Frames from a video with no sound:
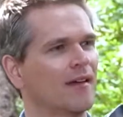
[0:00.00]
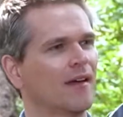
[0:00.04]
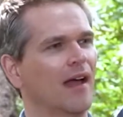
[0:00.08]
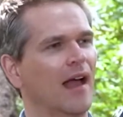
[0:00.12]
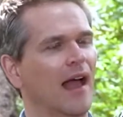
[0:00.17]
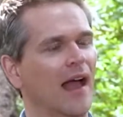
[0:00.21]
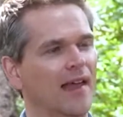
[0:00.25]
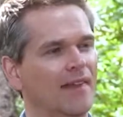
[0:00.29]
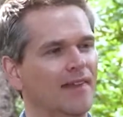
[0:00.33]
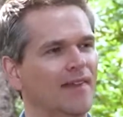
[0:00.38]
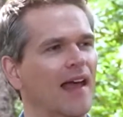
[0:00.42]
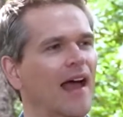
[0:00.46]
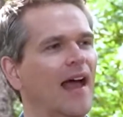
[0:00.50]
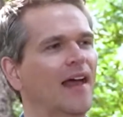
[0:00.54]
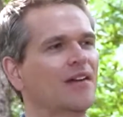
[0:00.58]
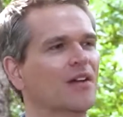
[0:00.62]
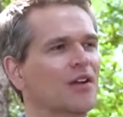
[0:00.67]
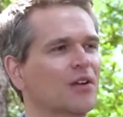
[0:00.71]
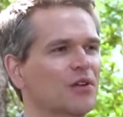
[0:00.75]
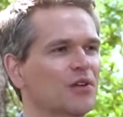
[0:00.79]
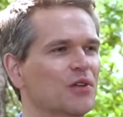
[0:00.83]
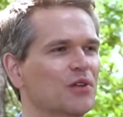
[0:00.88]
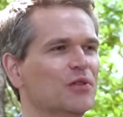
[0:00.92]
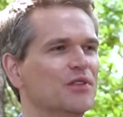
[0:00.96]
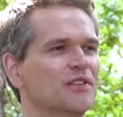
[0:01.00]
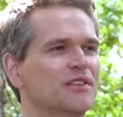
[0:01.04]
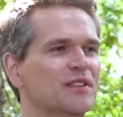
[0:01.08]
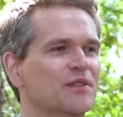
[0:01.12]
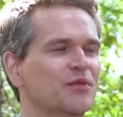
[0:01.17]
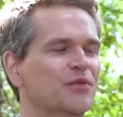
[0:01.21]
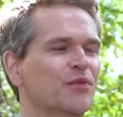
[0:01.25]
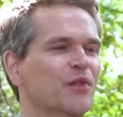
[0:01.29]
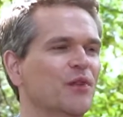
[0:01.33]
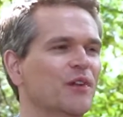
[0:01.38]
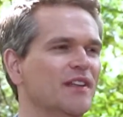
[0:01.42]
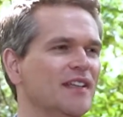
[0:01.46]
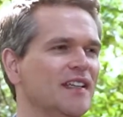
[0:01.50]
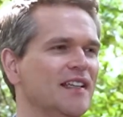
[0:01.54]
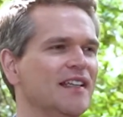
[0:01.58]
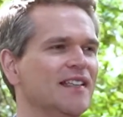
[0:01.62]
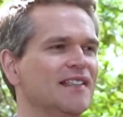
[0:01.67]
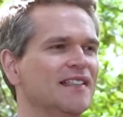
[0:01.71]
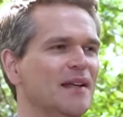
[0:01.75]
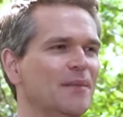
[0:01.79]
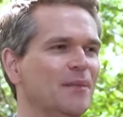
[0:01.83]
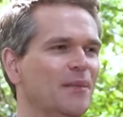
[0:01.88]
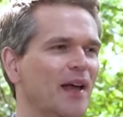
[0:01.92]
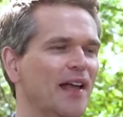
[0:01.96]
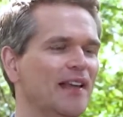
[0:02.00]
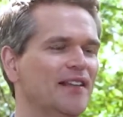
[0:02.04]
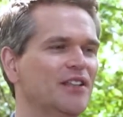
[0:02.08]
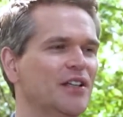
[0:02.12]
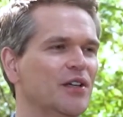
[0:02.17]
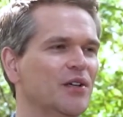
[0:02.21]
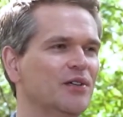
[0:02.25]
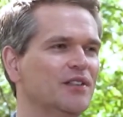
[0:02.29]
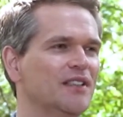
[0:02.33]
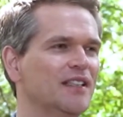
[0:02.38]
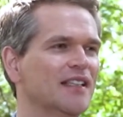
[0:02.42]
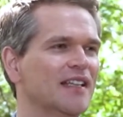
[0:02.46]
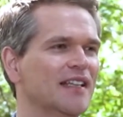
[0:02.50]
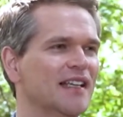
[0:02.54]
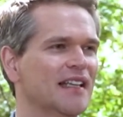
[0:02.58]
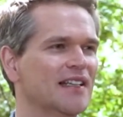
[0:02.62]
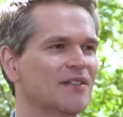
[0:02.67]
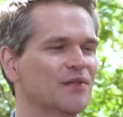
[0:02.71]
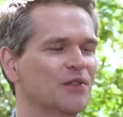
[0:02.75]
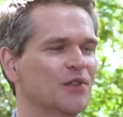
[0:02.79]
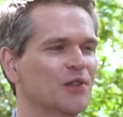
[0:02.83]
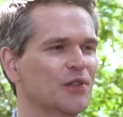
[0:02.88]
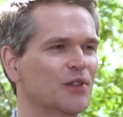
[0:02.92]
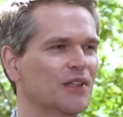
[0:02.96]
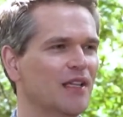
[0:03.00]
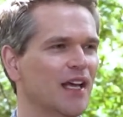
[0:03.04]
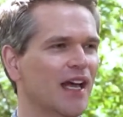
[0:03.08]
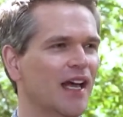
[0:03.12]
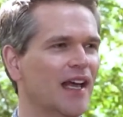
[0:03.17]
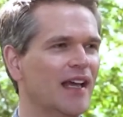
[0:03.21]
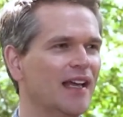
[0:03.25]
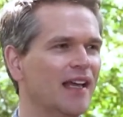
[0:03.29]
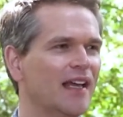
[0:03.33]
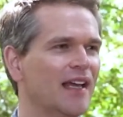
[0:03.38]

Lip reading: And that concludes it for these arpeggio techniques for today.